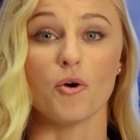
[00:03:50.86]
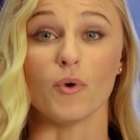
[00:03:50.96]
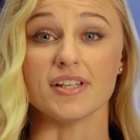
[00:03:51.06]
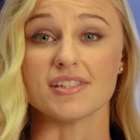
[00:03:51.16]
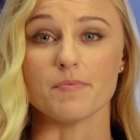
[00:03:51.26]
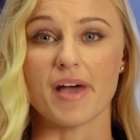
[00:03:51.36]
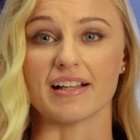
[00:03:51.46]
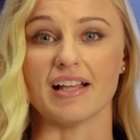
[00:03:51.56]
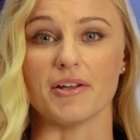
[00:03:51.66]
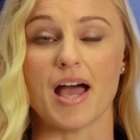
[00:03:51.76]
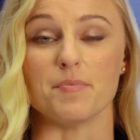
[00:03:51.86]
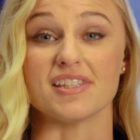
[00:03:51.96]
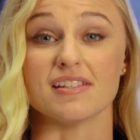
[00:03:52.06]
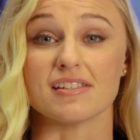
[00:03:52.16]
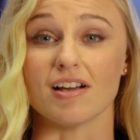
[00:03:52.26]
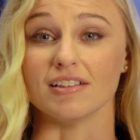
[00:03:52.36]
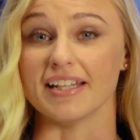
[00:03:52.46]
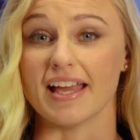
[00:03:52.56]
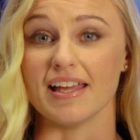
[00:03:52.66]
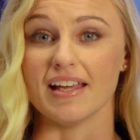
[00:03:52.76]
Once the MyCloud app is installed
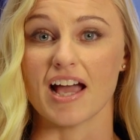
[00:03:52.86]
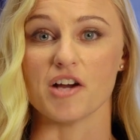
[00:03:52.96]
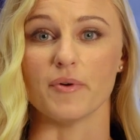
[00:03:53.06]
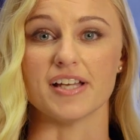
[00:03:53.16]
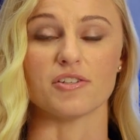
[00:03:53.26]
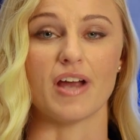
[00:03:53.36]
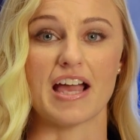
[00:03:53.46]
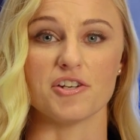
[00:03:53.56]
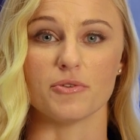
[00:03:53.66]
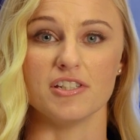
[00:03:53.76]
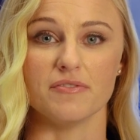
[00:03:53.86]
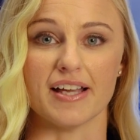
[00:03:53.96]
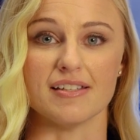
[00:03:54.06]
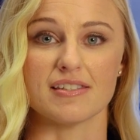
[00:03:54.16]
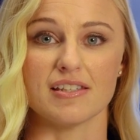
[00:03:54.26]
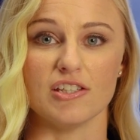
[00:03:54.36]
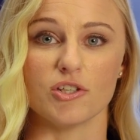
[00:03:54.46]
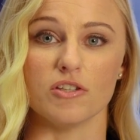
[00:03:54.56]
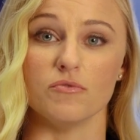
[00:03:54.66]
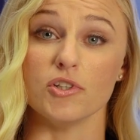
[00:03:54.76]
on any iOS or Android device,
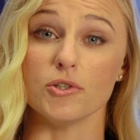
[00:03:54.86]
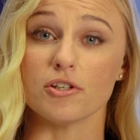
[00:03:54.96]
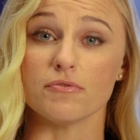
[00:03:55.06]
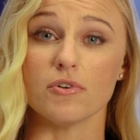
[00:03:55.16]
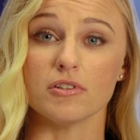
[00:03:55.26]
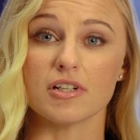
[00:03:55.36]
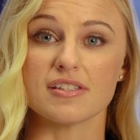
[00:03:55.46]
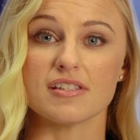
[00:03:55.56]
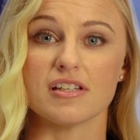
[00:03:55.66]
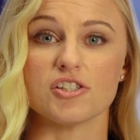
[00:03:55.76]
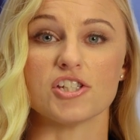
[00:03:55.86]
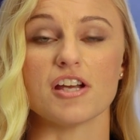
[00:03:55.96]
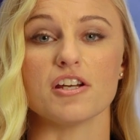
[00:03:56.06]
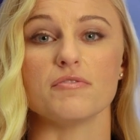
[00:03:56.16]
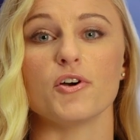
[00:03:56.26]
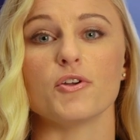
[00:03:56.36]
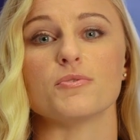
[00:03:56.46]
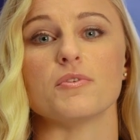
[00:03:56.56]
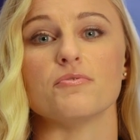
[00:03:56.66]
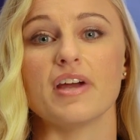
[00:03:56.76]
you can view your folders, share your
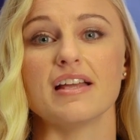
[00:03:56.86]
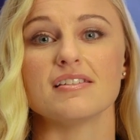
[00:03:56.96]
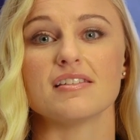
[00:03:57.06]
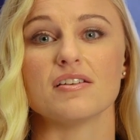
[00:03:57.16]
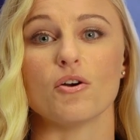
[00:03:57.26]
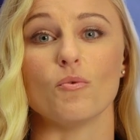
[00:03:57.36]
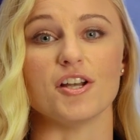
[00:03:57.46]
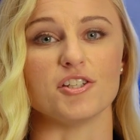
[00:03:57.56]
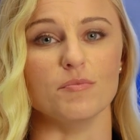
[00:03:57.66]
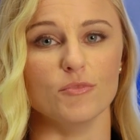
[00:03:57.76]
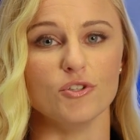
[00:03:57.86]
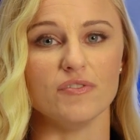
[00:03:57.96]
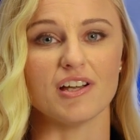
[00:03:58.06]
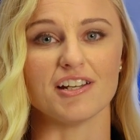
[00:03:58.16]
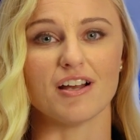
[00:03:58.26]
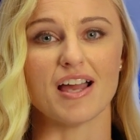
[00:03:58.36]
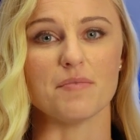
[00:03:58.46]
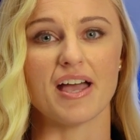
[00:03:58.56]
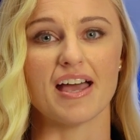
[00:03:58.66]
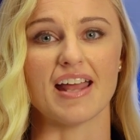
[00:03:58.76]
photos with friends, watch a movie on your
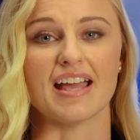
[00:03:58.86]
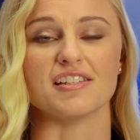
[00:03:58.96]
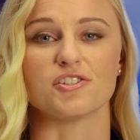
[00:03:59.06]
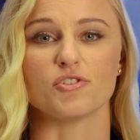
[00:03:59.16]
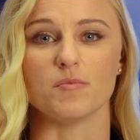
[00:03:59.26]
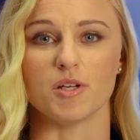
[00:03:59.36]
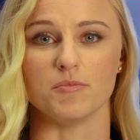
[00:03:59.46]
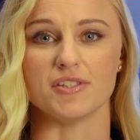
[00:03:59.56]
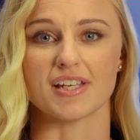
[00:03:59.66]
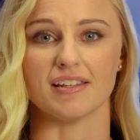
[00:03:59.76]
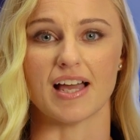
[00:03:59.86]
iPad, and stream your music